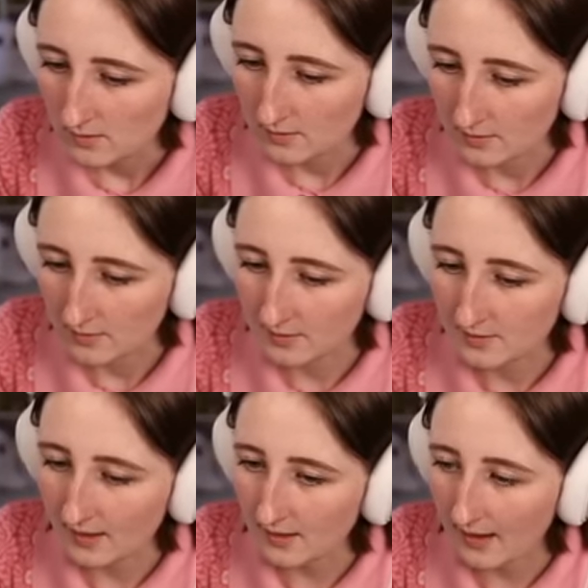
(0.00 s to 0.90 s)
Does the
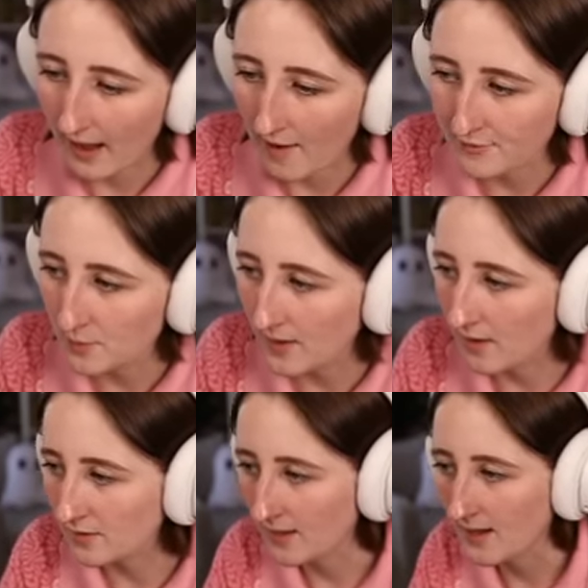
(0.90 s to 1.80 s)
stand have to be
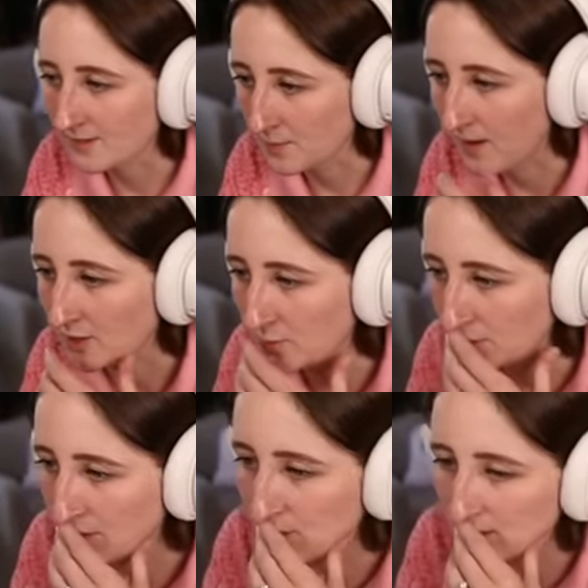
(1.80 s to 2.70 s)
outside? Is it possible
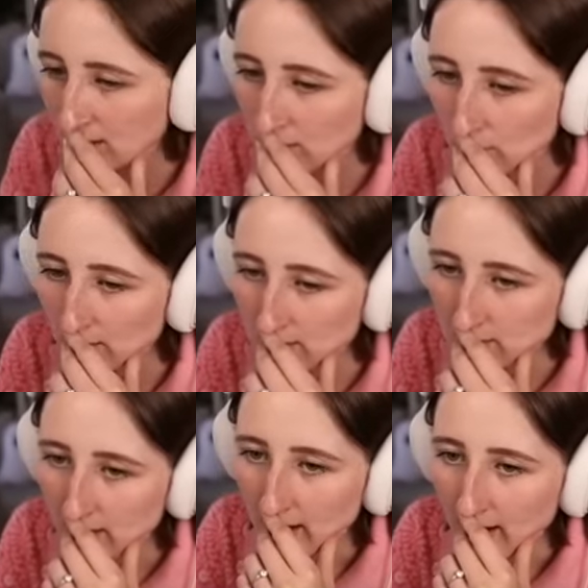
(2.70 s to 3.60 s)
to use it indoors?
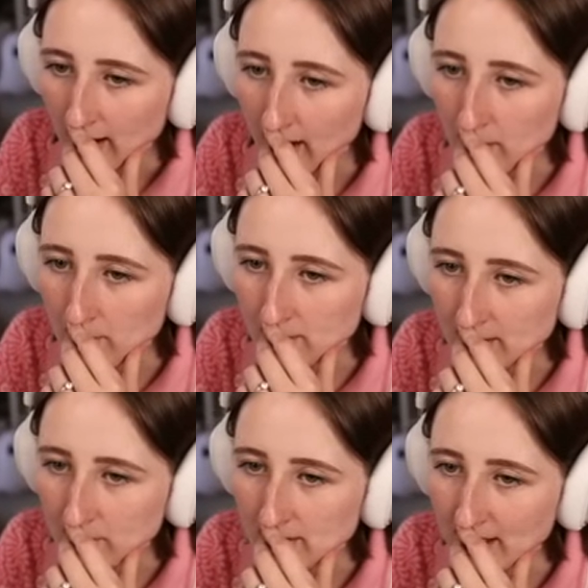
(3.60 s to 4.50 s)
Um, I
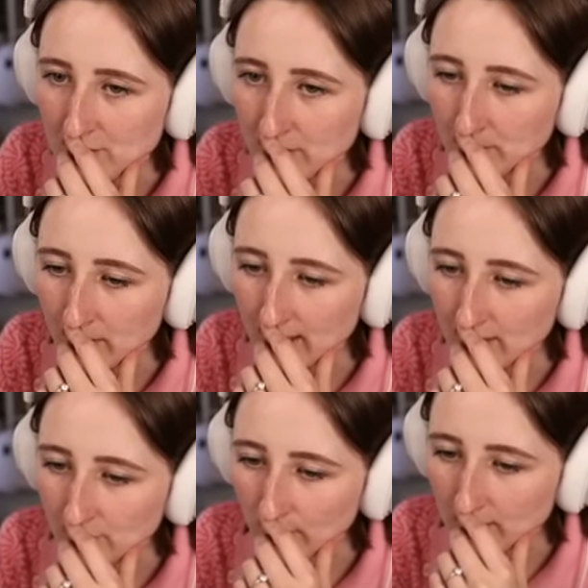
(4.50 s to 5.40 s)
mean, yeah, you can put it
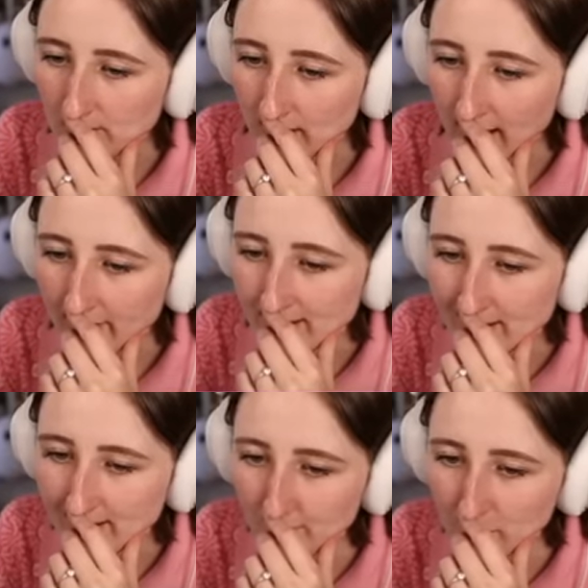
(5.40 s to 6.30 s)
indoors. I think
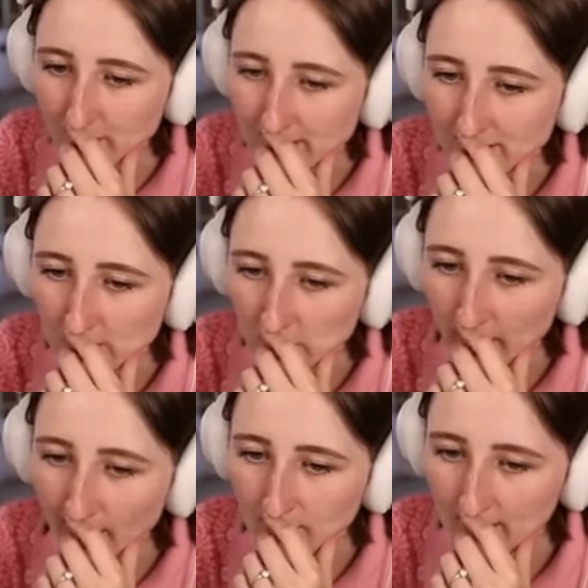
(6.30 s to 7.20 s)
it's a little bit easier
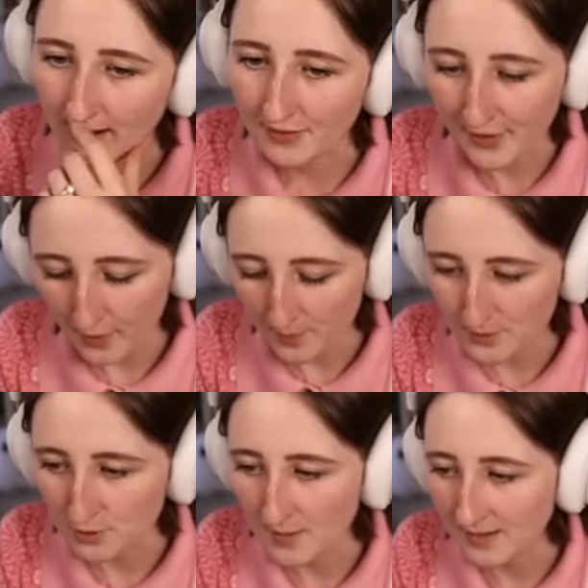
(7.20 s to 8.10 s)
outside though,
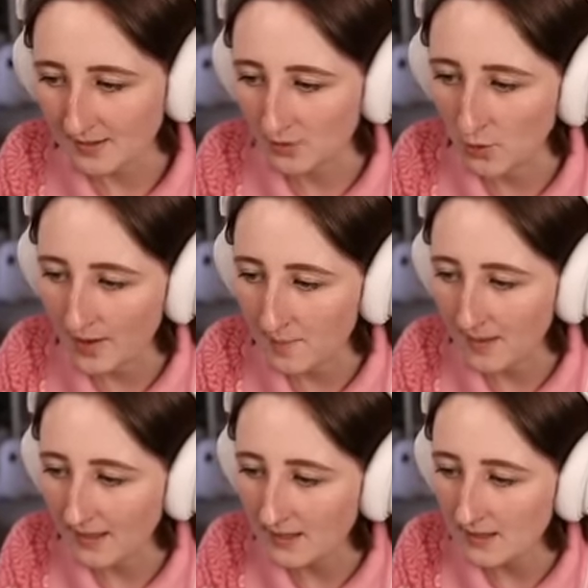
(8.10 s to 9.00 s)
just because it's quite
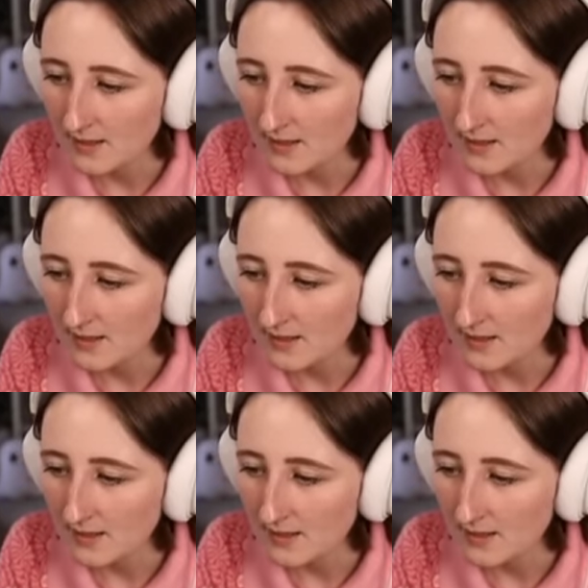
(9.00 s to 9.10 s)
big.